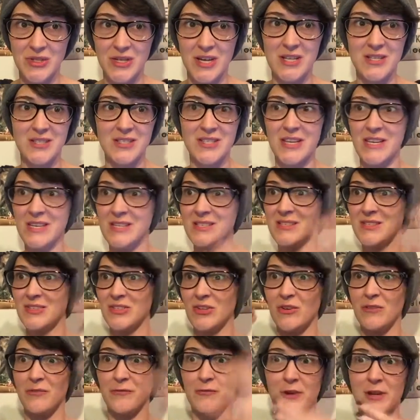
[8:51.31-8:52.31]
and he's
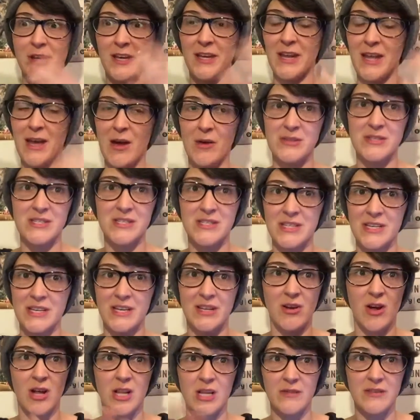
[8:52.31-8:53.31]
still freaking out seeing
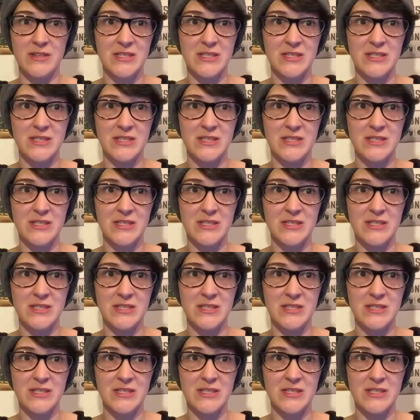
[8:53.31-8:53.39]
all of